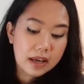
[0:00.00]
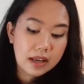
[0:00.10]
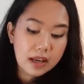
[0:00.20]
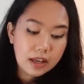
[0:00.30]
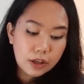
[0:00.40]

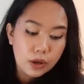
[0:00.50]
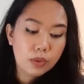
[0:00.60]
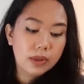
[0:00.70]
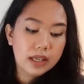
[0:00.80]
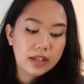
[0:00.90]
that
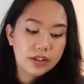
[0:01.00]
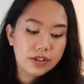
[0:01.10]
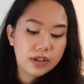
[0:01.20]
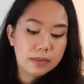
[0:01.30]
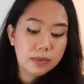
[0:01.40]
your
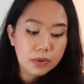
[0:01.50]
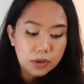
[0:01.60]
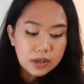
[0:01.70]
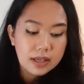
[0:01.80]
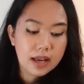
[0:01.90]
relationships
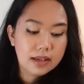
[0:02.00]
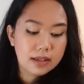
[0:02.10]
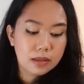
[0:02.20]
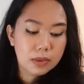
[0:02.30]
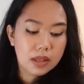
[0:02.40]
or your
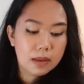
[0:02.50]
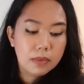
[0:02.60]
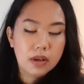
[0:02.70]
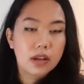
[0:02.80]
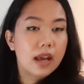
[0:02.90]
connections with
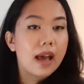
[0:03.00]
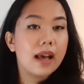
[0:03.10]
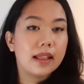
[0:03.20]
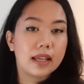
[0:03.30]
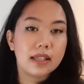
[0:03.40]
them could